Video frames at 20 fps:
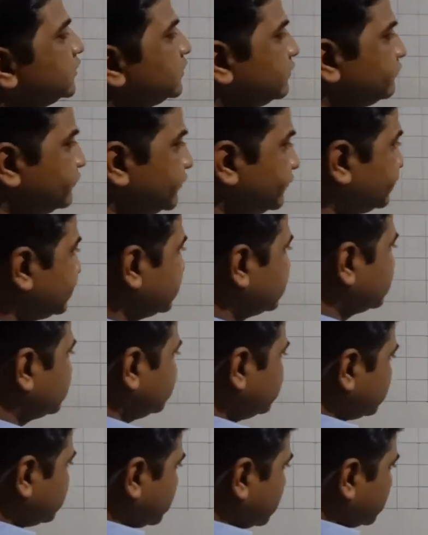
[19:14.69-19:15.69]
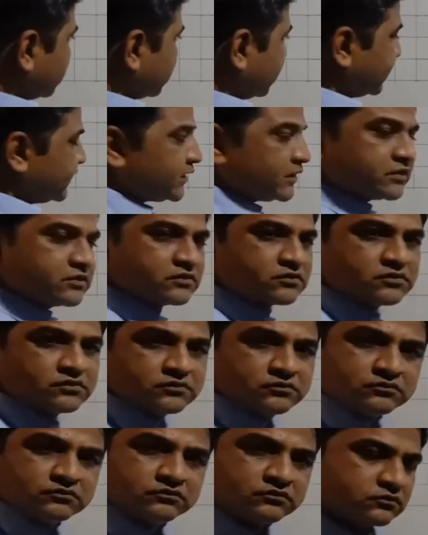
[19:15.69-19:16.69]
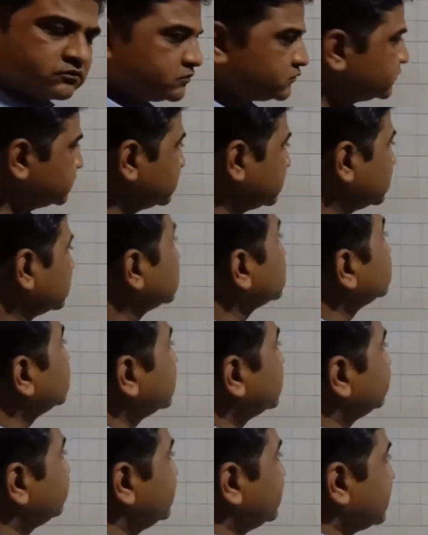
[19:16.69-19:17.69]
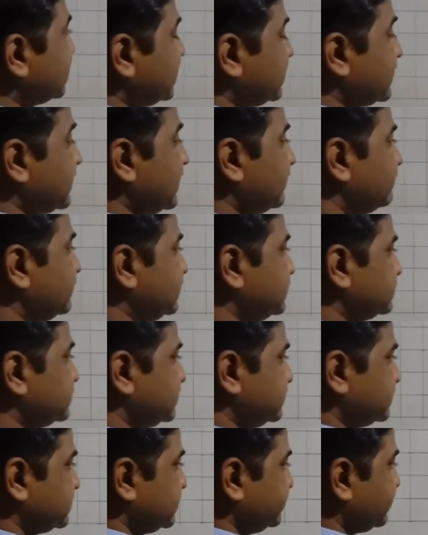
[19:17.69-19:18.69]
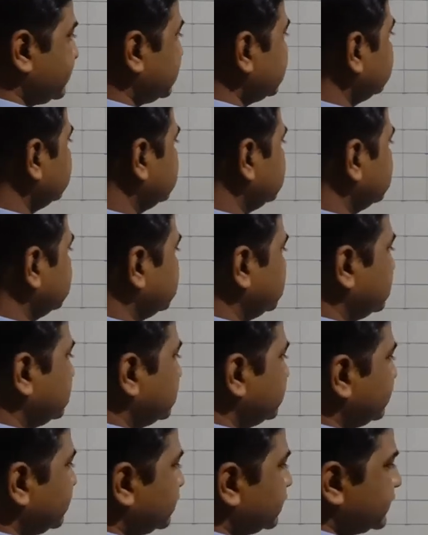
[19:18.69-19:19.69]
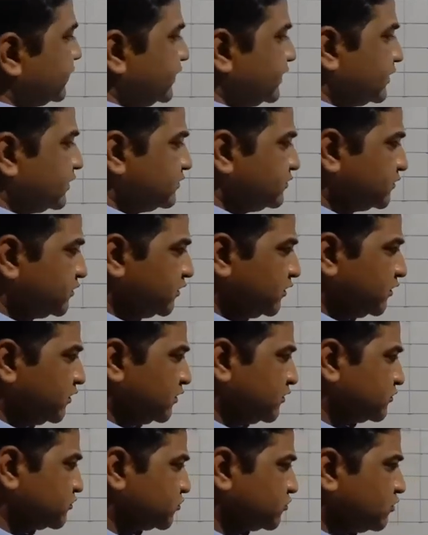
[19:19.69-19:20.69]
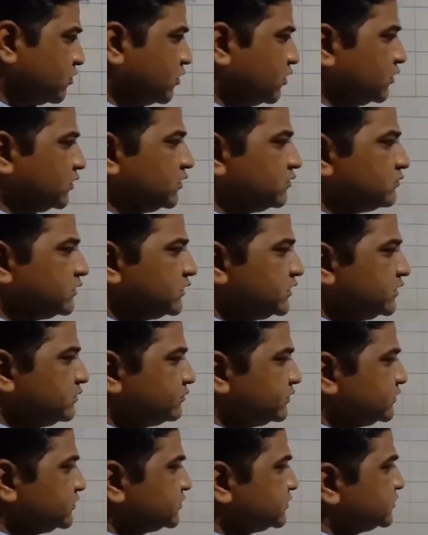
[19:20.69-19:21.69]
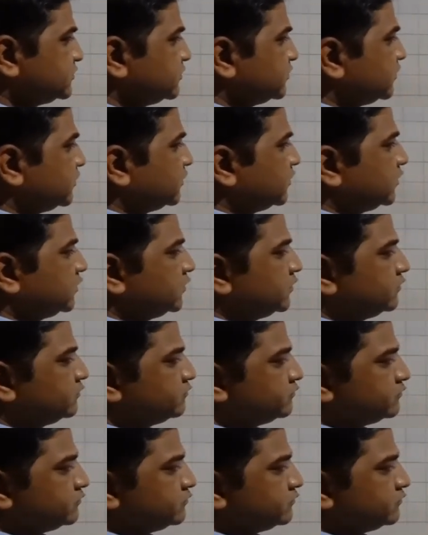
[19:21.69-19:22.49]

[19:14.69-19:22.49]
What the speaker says: 52 already cut, then we are having 65 already cut. So all the multiples of